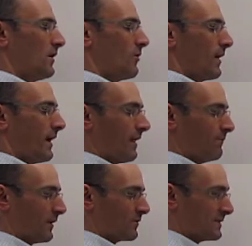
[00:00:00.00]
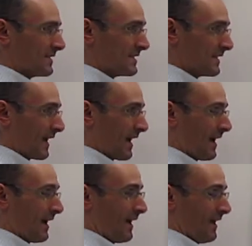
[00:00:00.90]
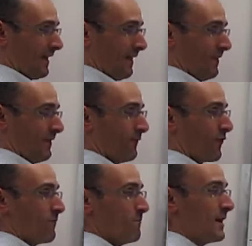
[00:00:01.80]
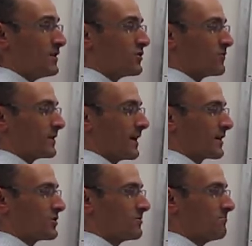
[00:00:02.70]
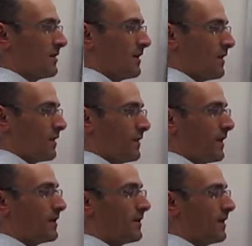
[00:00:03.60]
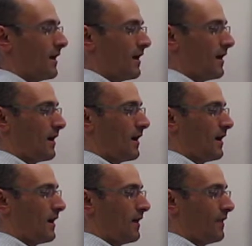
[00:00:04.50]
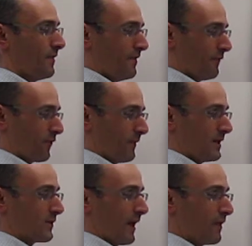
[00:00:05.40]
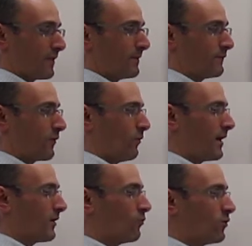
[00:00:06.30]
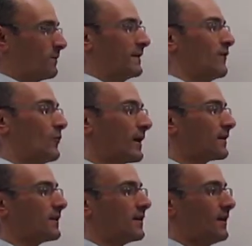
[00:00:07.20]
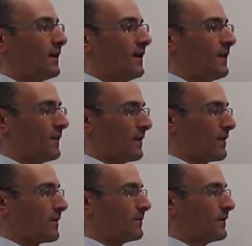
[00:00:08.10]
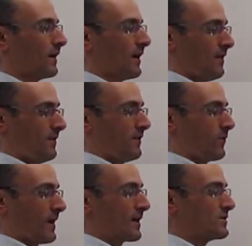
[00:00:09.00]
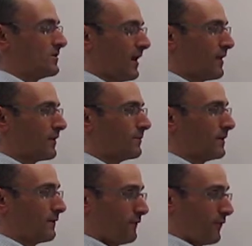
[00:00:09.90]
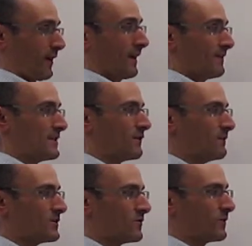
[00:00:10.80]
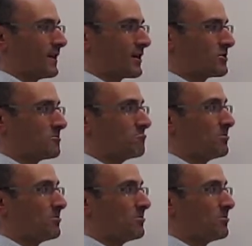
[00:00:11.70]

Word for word: Right, and because this is the, uh, the formation reaction, then uh, uh the formation enthalpy for water will be directly the enthalpy, uh, the reaction enthalpy for, again, this formation reaction.